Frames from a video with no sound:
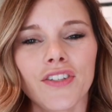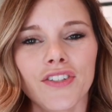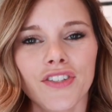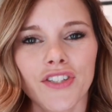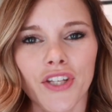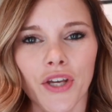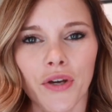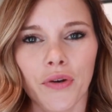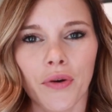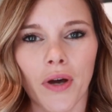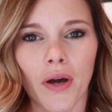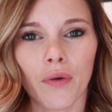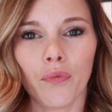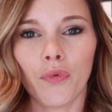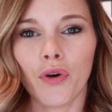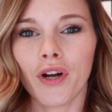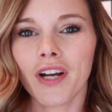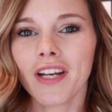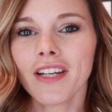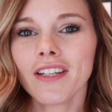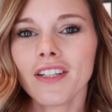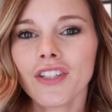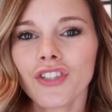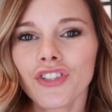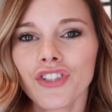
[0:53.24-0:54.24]
So I
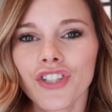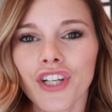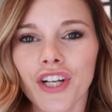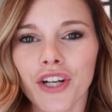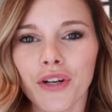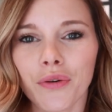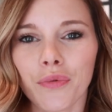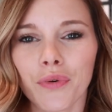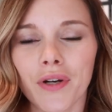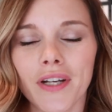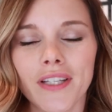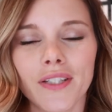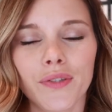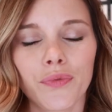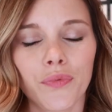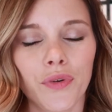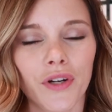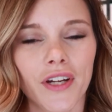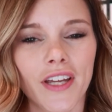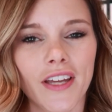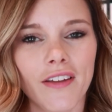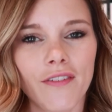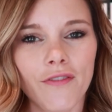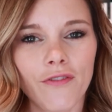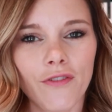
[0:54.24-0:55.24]
wanted to share what is
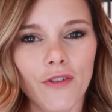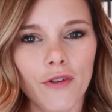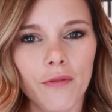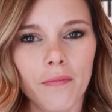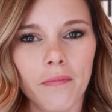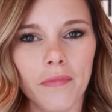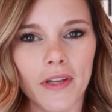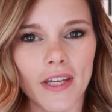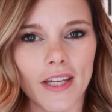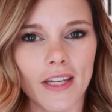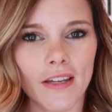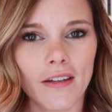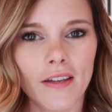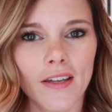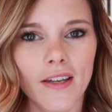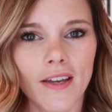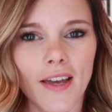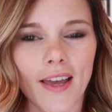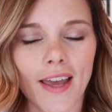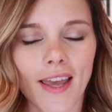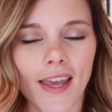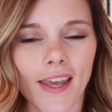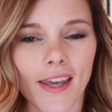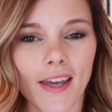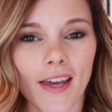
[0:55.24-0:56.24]
working for
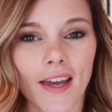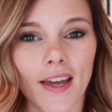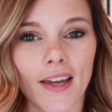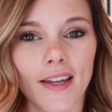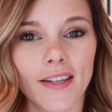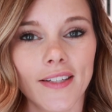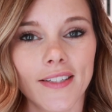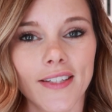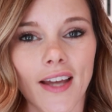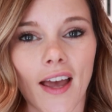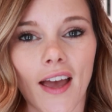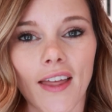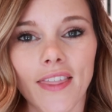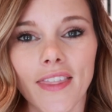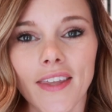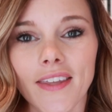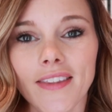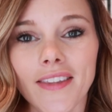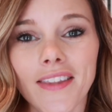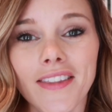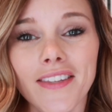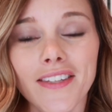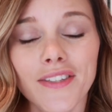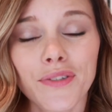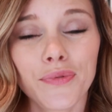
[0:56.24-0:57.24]
me, and I
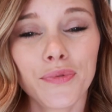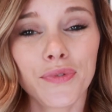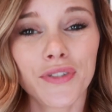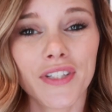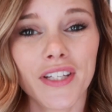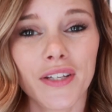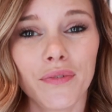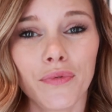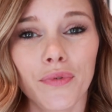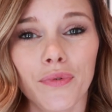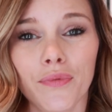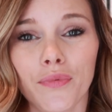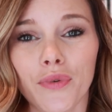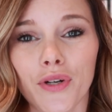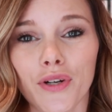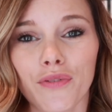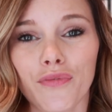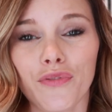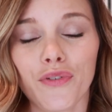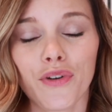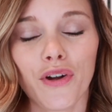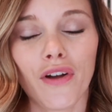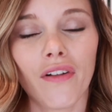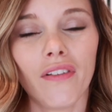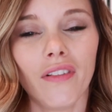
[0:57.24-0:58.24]
think that this routine will
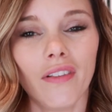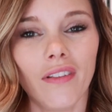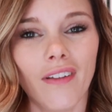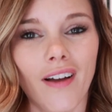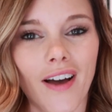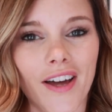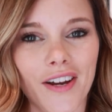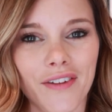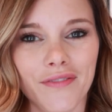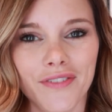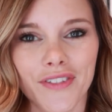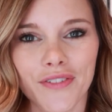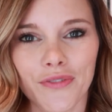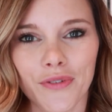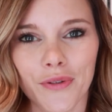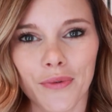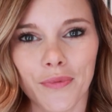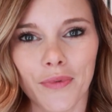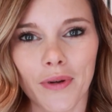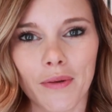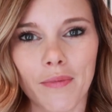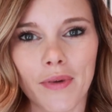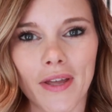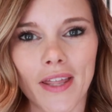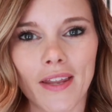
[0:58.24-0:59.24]
work for a lot of
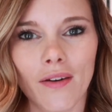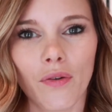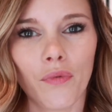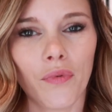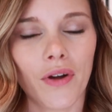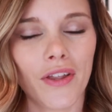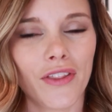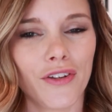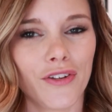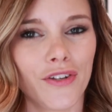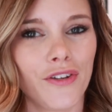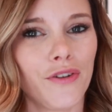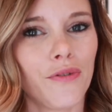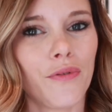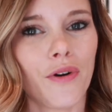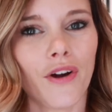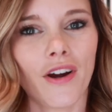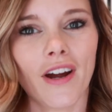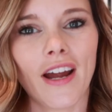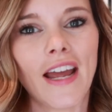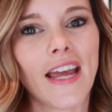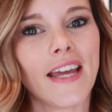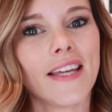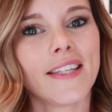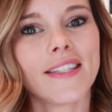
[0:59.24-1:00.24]
different women, whether you
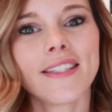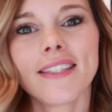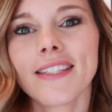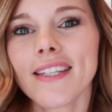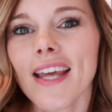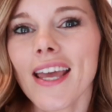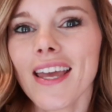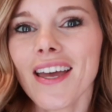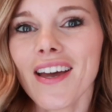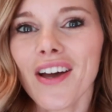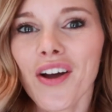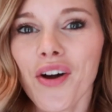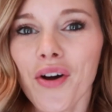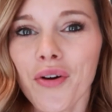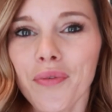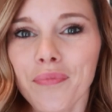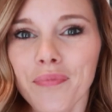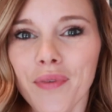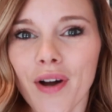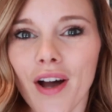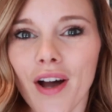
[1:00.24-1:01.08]
are a stay-at-home